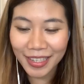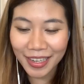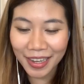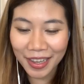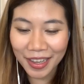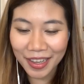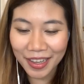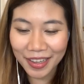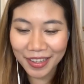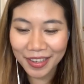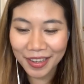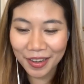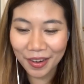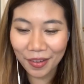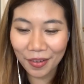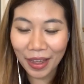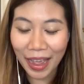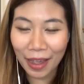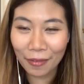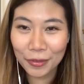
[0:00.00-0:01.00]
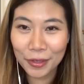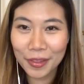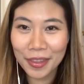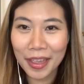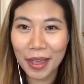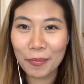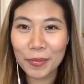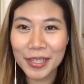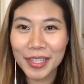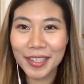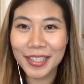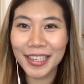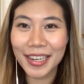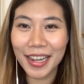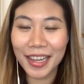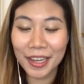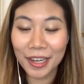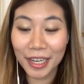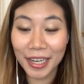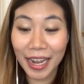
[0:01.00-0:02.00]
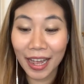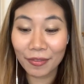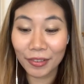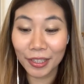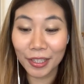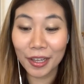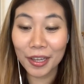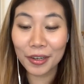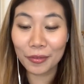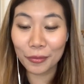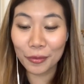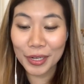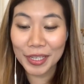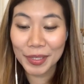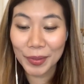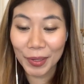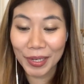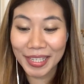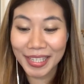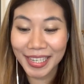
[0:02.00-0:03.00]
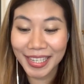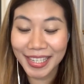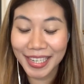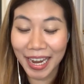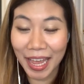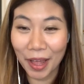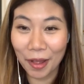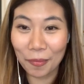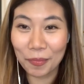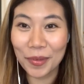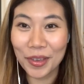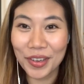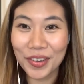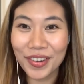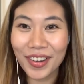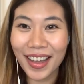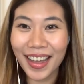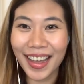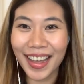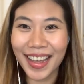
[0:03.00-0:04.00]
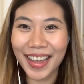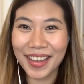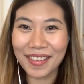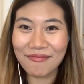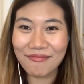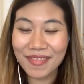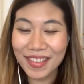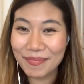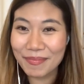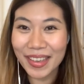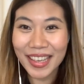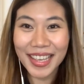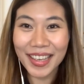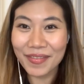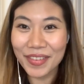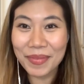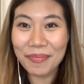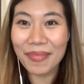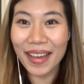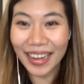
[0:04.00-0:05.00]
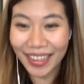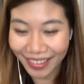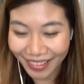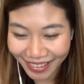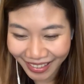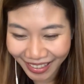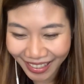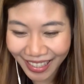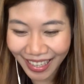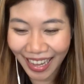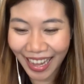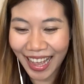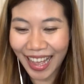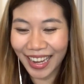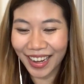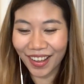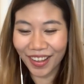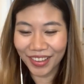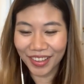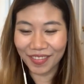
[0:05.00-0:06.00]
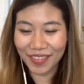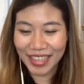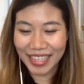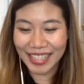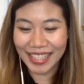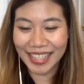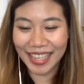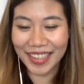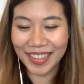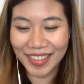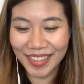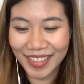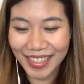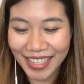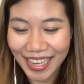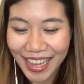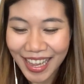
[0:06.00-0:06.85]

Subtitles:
You know, after the episode today, you're going to have a lot of resources to help you be even better at all of these skills.